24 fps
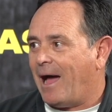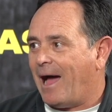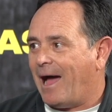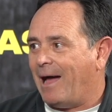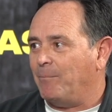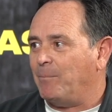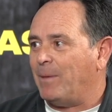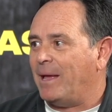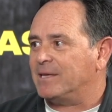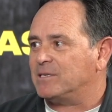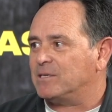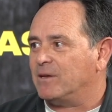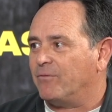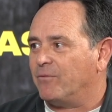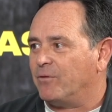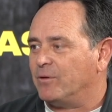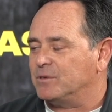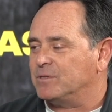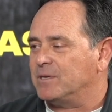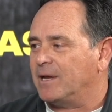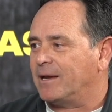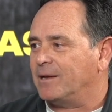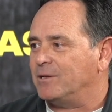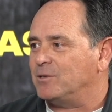I'm asking for
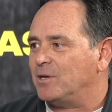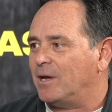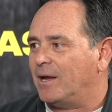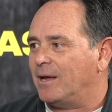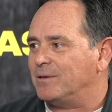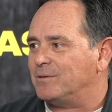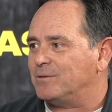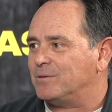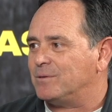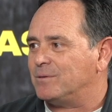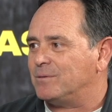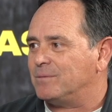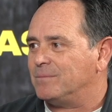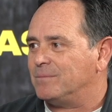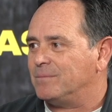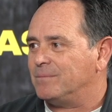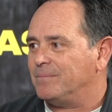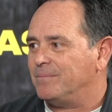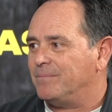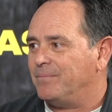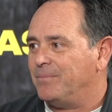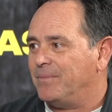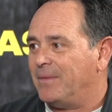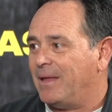a second chance.
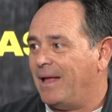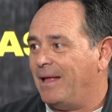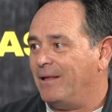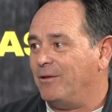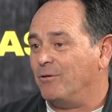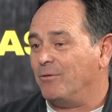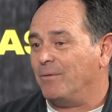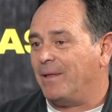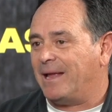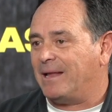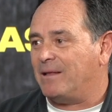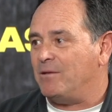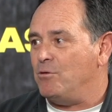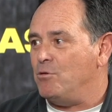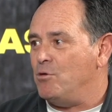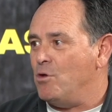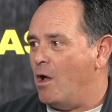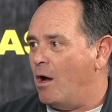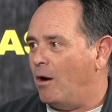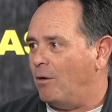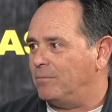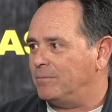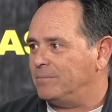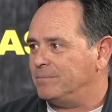And you're like,
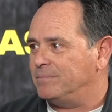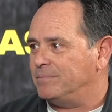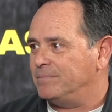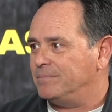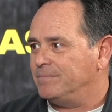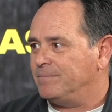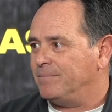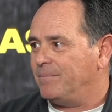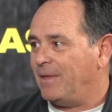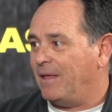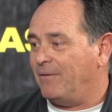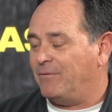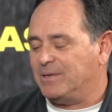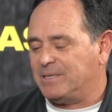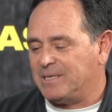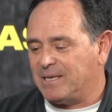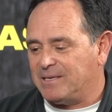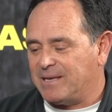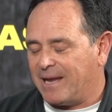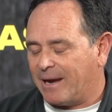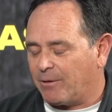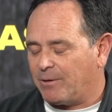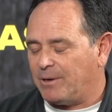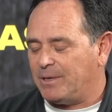no. If his
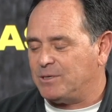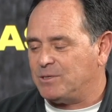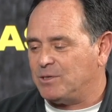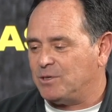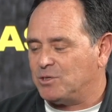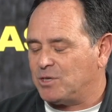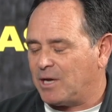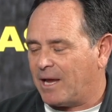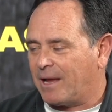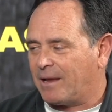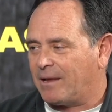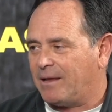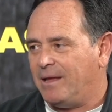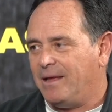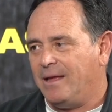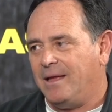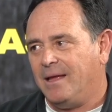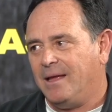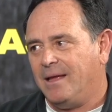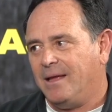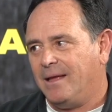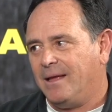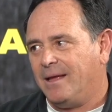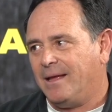integrity's in check,
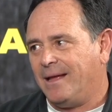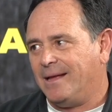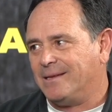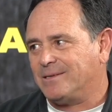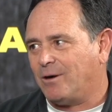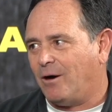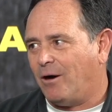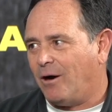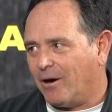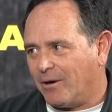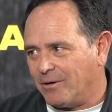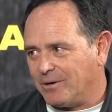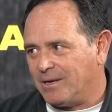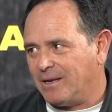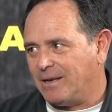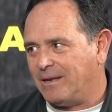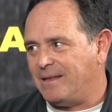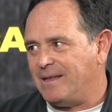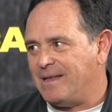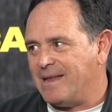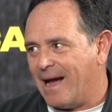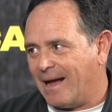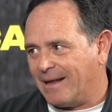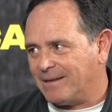it's
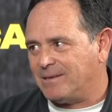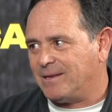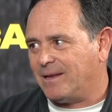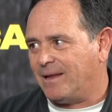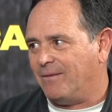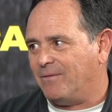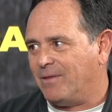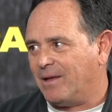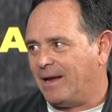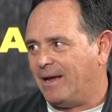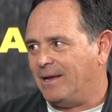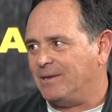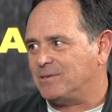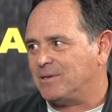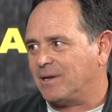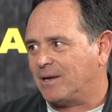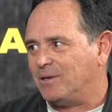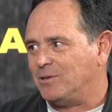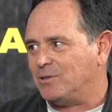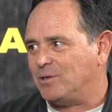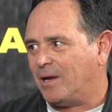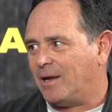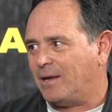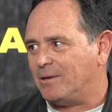hard not to give the guy a
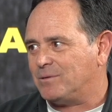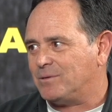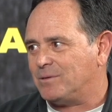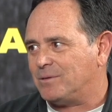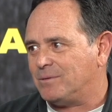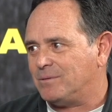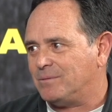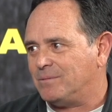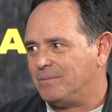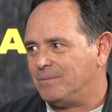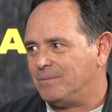second chance.